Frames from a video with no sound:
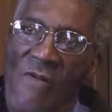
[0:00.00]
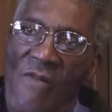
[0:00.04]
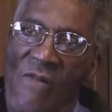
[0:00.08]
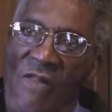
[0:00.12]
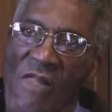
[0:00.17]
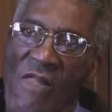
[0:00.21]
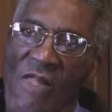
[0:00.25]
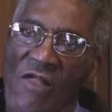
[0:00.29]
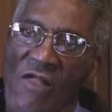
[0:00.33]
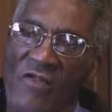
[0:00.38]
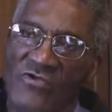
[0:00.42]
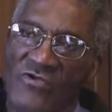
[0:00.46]

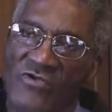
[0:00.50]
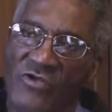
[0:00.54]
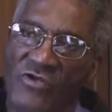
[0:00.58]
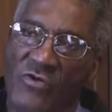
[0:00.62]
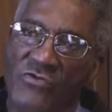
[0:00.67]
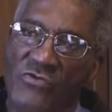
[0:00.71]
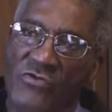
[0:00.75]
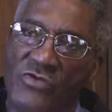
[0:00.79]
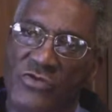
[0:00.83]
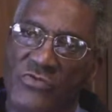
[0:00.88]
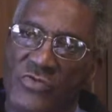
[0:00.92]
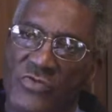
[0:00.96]
I
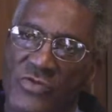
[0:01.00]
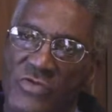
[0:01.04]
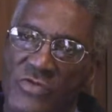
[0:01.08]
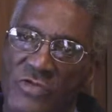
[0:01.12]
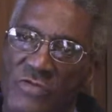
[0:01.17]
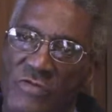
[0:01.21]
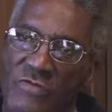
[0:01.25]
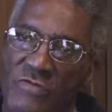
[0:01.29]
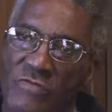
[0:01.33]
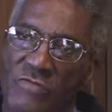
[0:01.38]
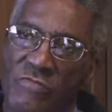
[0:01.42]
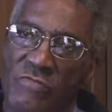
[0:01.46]
soldiered with
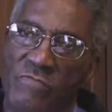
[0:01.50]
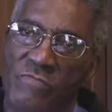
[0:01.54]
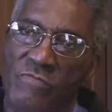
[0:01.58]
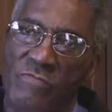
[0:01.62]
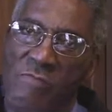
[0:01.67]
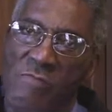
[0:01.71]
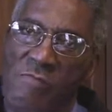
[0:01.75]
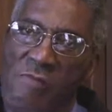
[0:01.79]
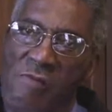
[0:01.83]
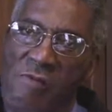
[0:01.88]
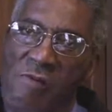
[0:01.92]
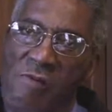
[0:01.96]
the
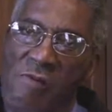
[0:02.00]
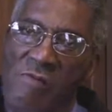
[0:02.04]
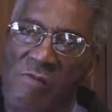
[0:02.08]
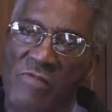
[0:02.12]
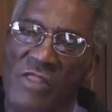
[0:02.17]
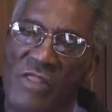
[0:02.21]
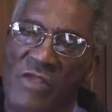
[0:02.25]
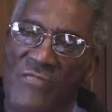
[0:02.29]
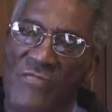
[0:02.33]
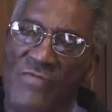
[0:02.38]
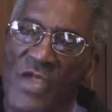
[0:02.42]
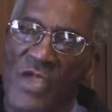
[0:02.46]

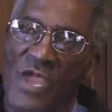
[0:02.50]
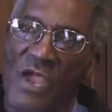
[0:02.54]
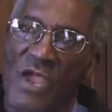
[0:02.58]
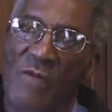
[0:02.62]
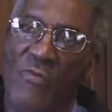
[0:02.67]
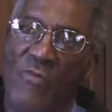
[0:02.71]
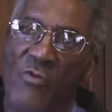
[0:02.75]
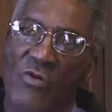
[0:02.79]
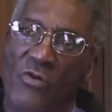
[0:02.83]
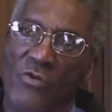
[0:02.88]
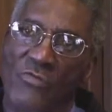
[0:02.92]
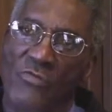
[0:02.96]
11th
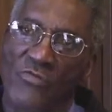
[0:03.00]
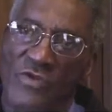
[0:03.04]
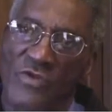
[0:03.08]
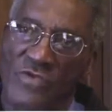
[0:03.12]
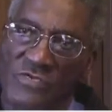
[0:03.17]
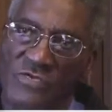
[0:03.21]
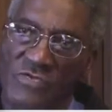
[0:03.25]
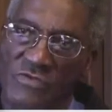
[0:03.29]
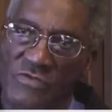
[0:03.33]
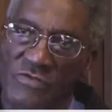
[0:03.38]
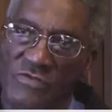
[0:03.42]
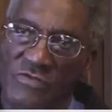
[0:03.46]
Airborne
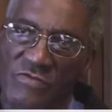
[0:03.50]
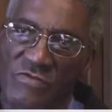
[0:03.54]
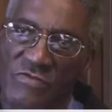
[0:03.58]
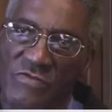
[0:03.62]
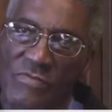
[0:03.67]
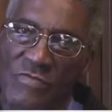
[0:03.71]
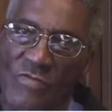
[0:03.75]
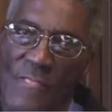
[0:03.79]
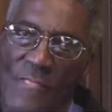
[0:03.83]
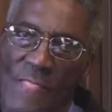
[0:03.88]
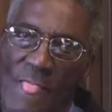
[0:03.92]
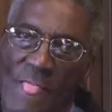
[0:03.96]
Division
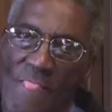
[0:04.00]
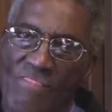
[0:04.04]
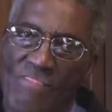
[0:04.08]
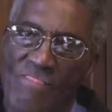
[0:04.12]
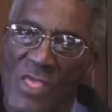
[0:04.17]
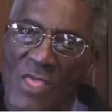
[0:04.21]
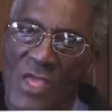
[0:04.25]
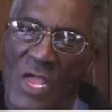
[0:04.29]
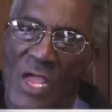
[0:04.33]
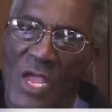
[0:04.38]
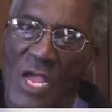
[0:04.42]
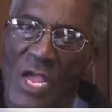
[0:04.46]

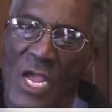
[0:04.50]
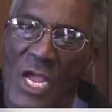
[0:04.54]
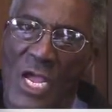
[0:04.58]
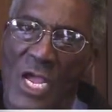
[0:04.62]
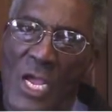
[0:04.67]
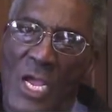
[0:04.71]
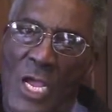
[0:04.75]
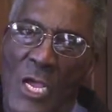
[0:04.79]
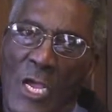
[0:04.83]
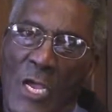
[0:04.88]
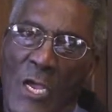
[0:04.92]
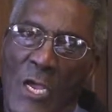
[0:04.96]

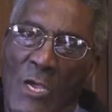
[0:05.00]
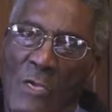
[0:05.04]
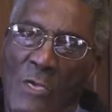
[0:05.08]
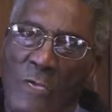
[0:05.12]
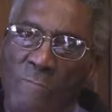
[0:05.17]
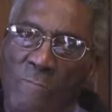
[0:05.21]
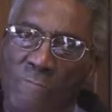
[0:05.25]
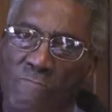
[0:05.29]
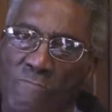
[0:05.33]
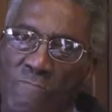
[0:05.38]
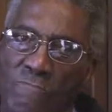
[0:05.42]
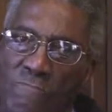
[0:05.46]

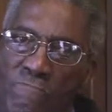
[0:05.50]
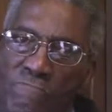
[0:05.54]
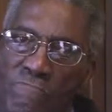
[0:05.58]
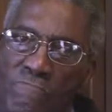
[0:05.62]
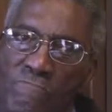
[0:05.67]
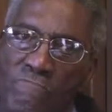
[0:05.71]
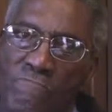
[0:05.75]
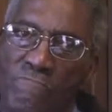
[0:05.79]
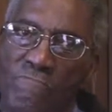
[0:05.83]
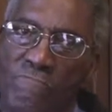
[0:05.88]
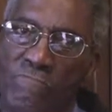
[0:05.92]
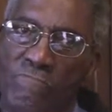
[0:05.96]

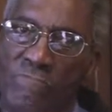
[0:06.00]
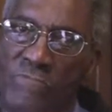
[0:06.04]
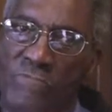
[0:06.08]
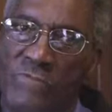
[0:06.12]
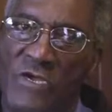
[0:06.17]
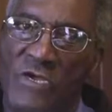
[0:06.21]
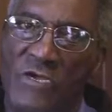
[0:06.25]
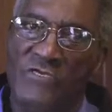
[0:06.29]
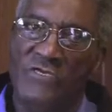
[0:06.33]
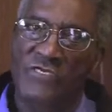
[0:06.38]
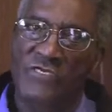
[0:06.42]
and